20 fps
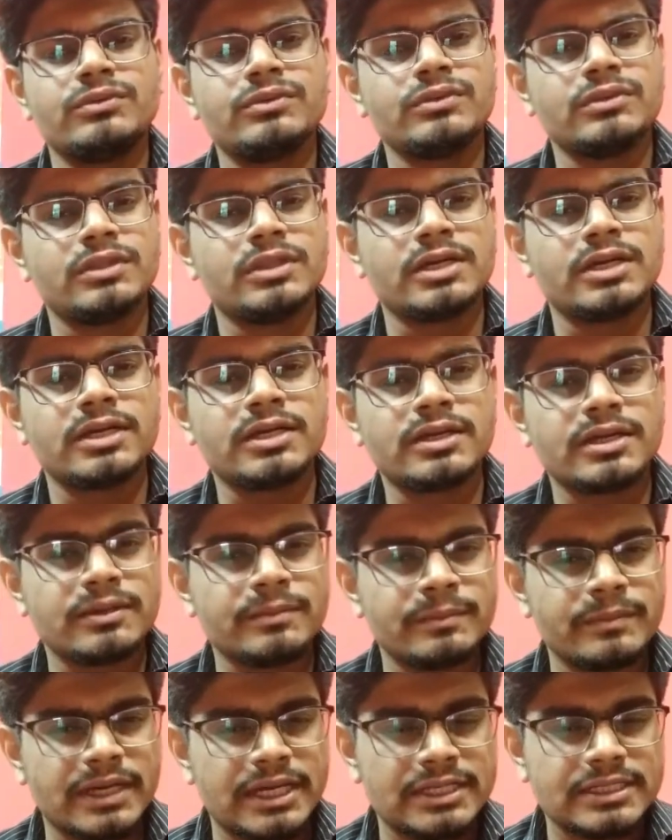the
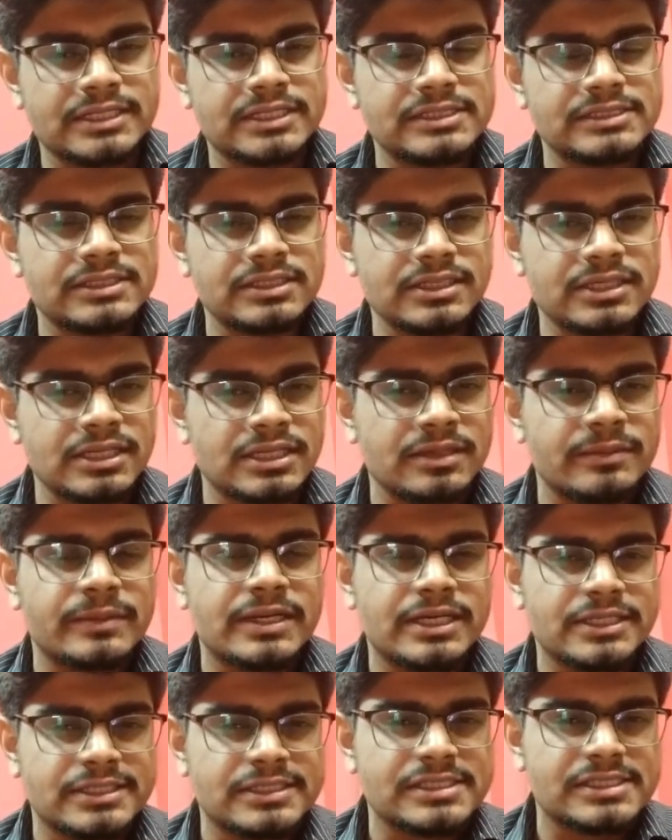color
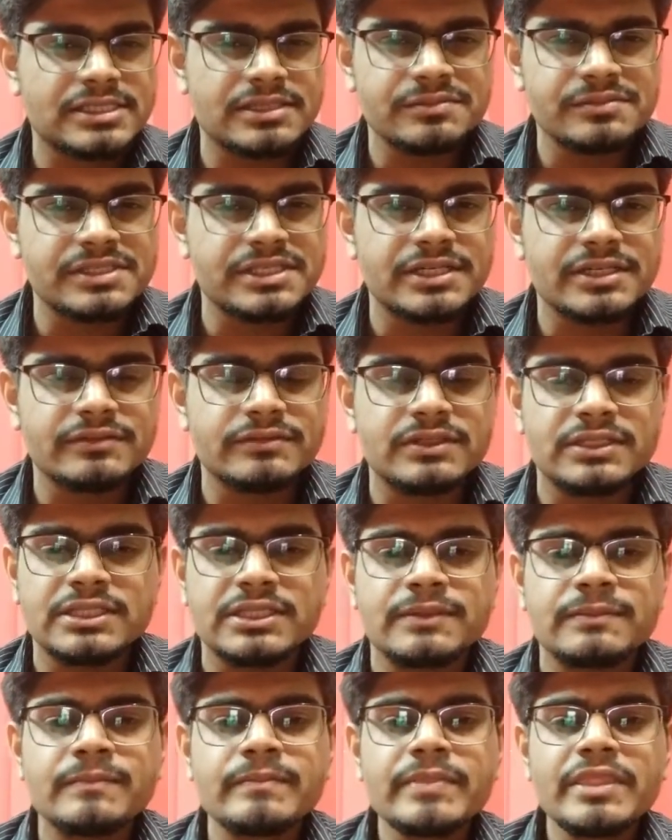marking schemes and
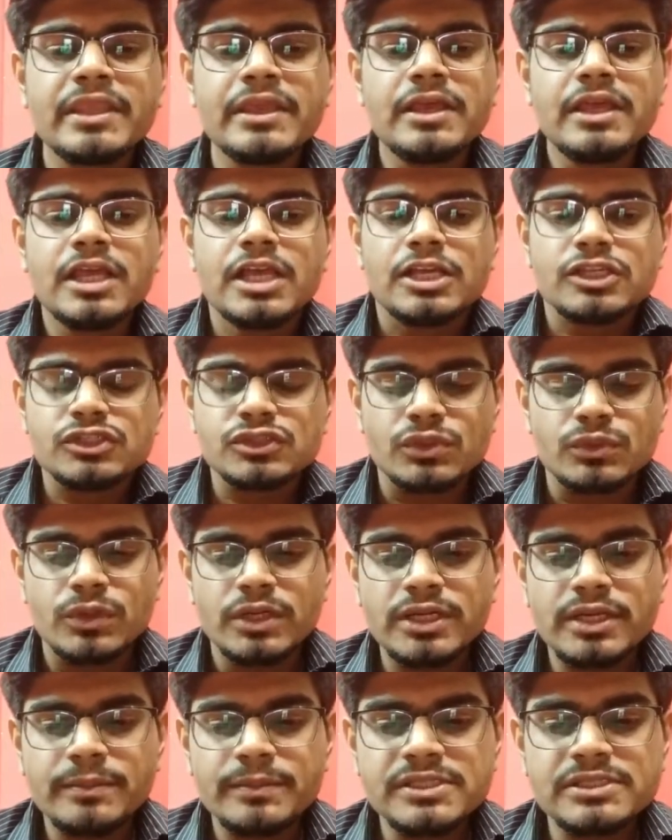everything. So
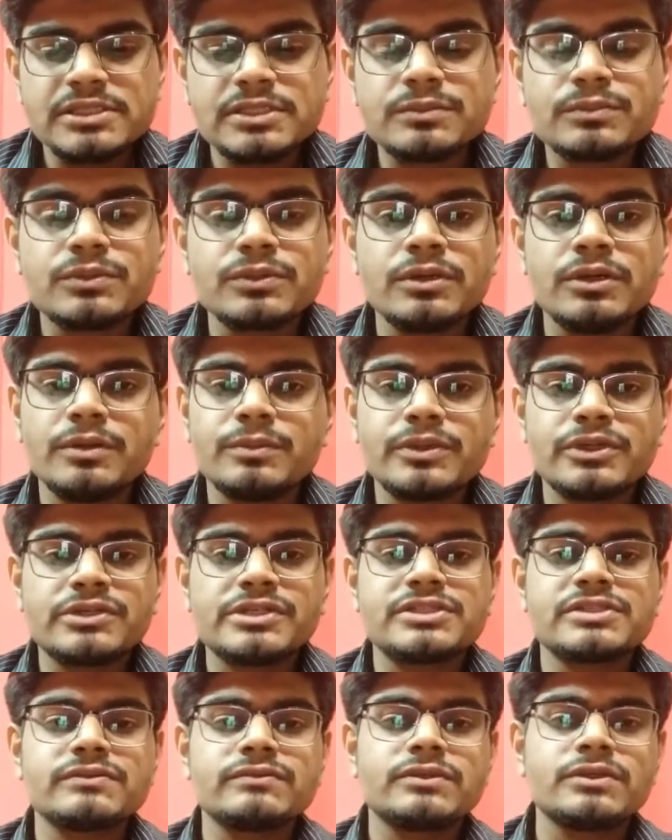what happens in
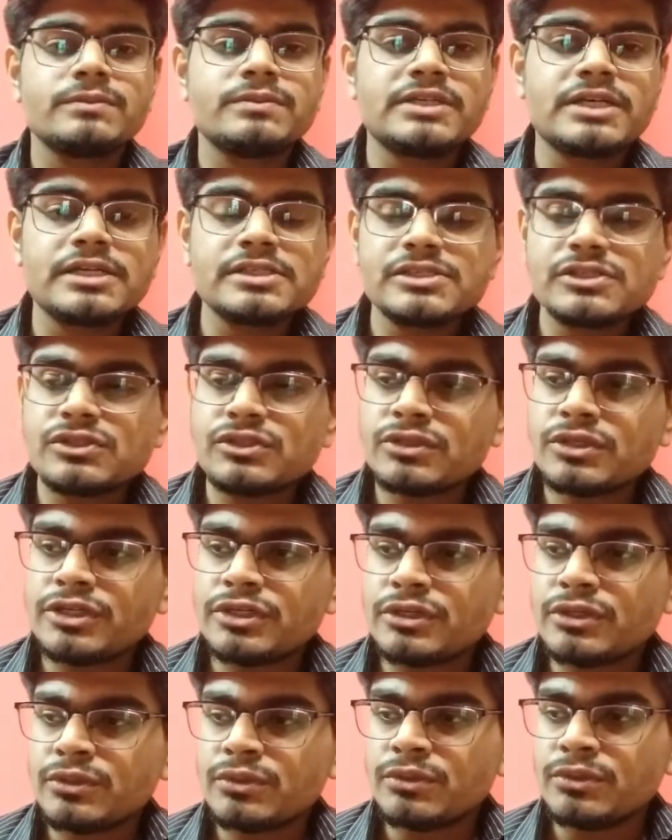progressive group tasks, you
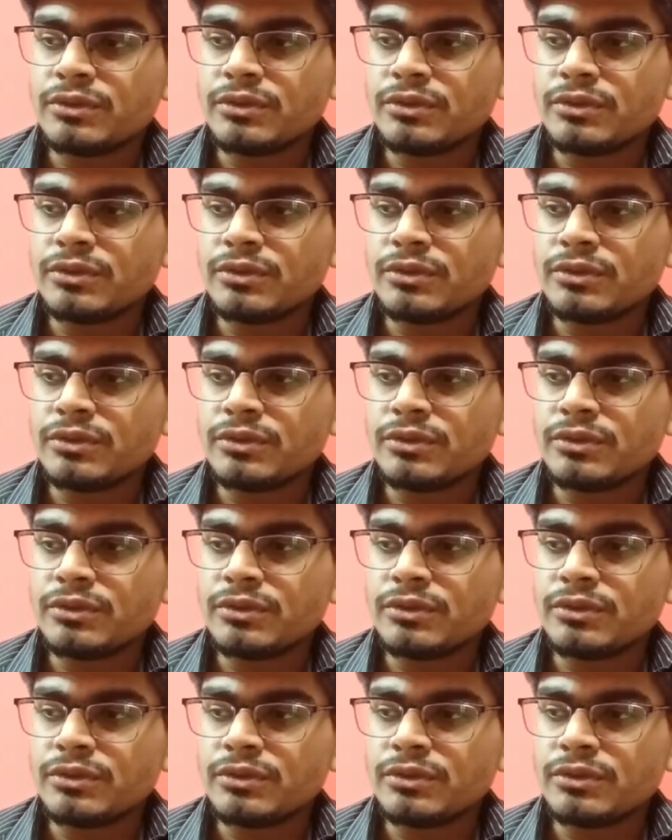need to